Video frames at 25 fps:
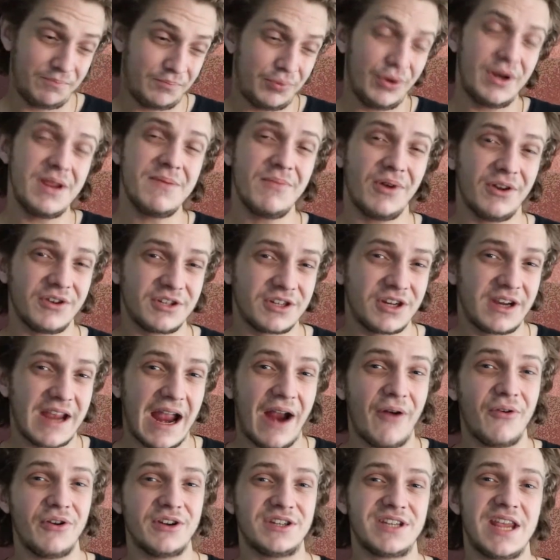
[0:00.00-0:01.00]
pretty much
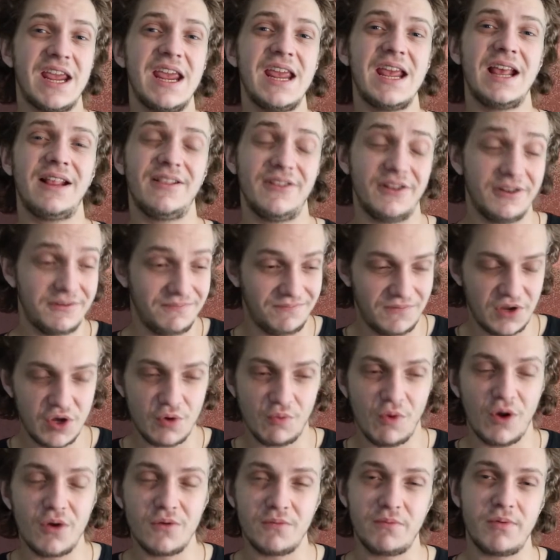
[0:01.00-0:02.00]
guaranteeing that you
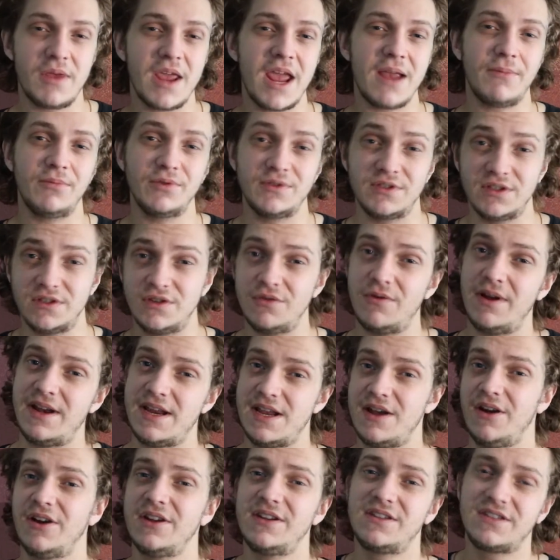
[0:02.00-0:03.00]
won't be able to do
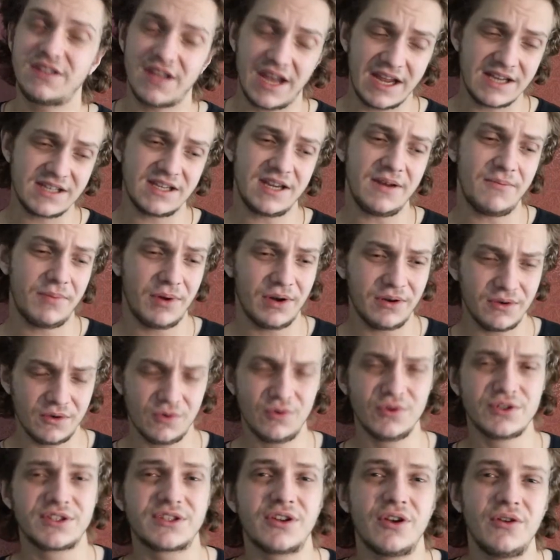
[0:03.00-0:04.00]
any ice skating, but
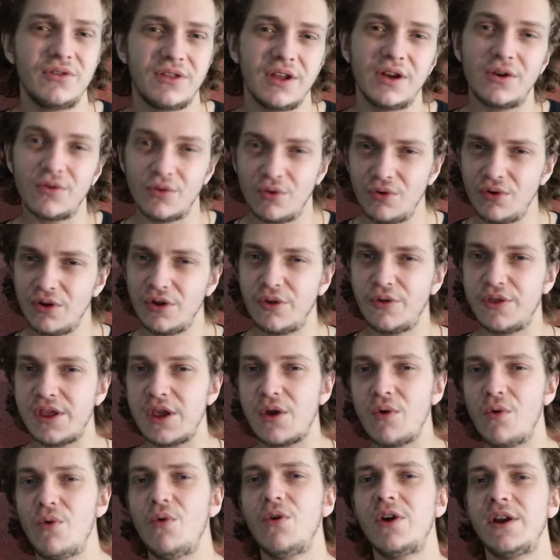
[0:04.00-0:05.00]
also that all of
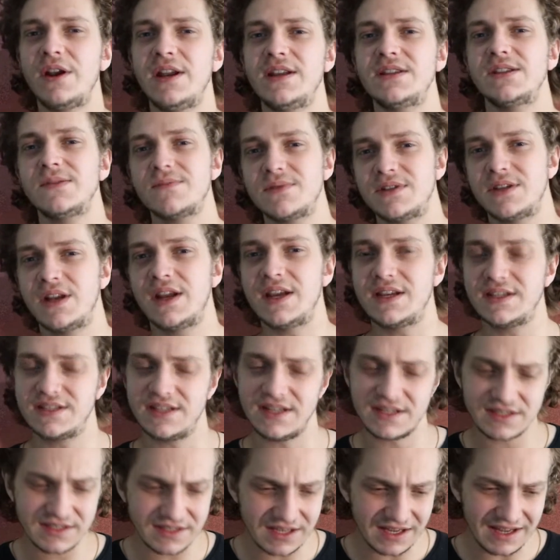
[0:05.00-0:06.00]
the organisms that
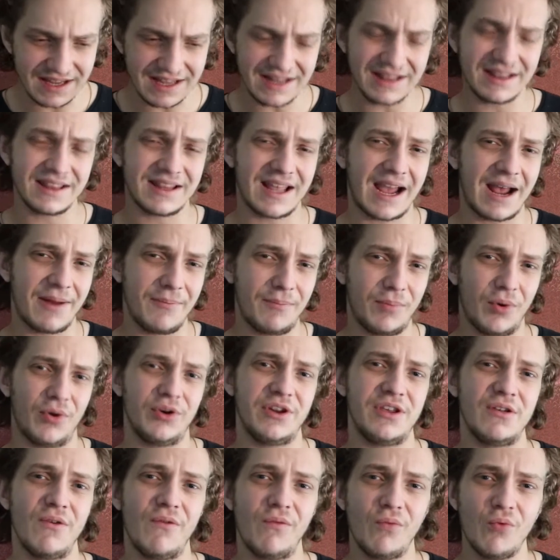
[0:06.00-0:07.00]
exist in that
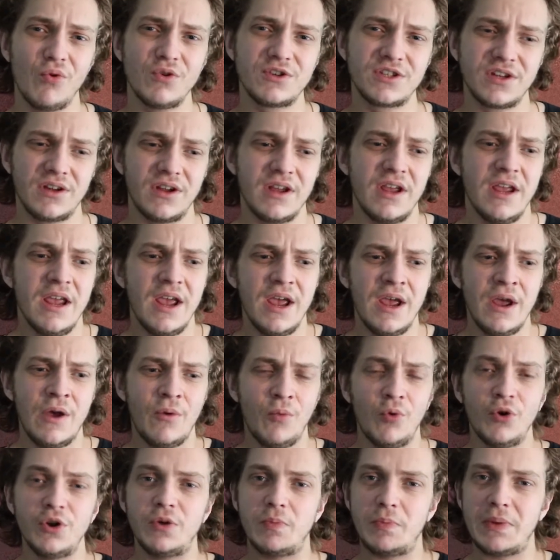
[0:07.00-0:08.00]
body of water
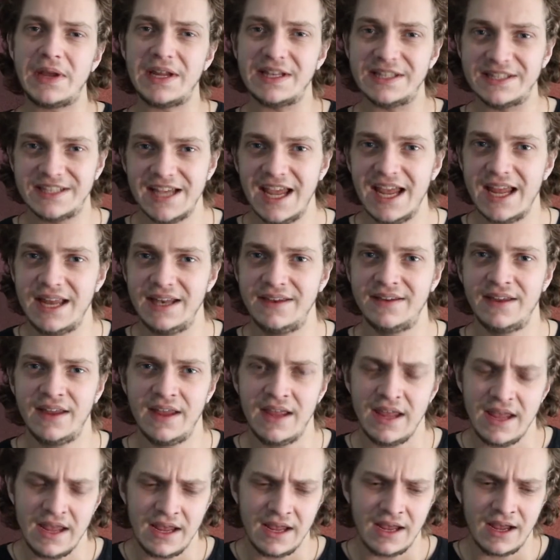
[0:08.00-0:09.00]
would be dead.
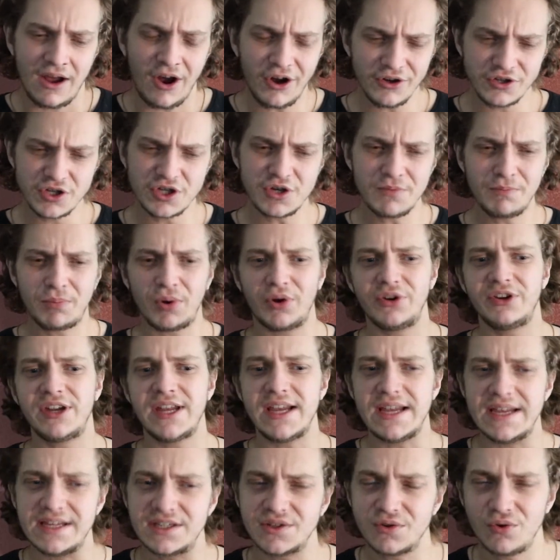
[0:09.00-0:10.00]
Hydrogen
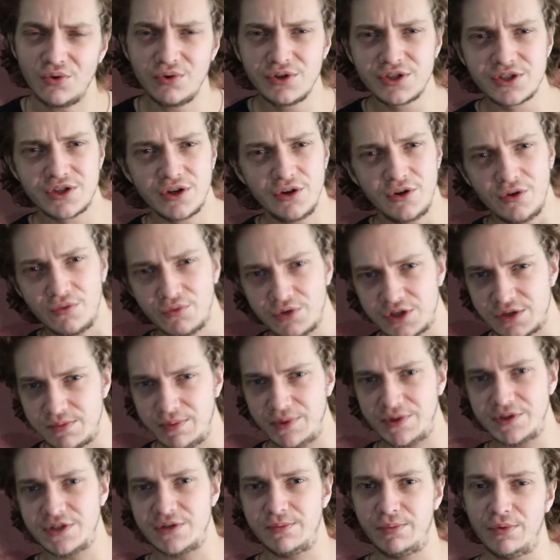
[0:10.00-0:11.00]
bonding is also
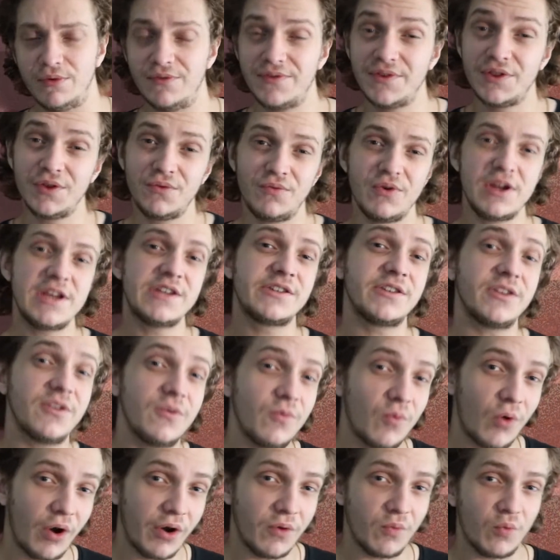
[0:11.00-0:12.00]
responsible for the
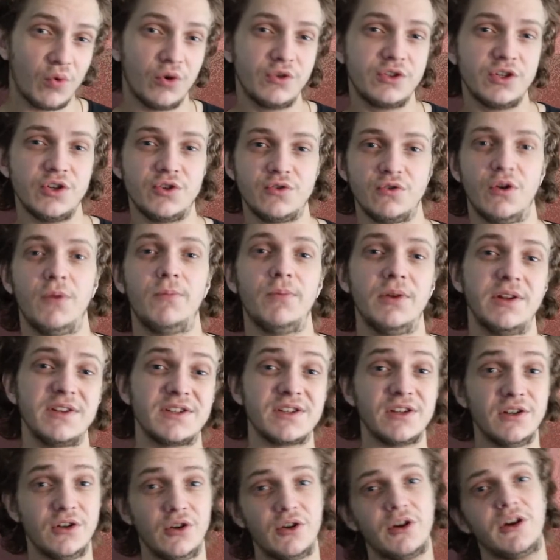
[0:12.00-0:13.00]
reason why water
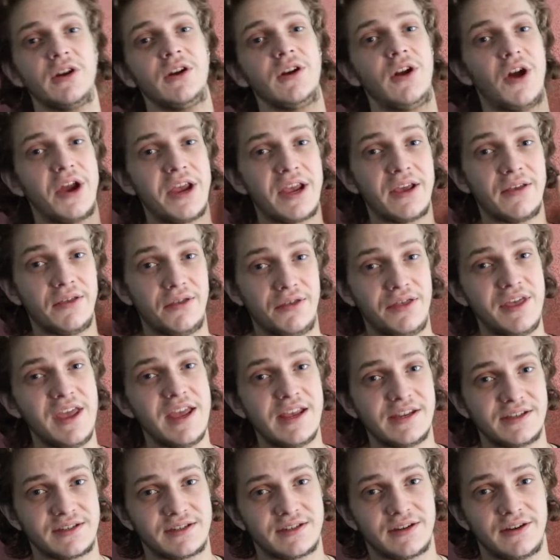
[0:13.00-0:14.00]
droplets look like
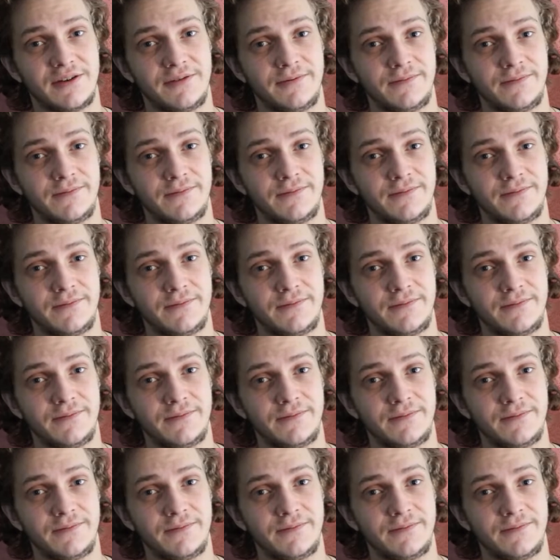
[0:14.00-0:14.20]
this,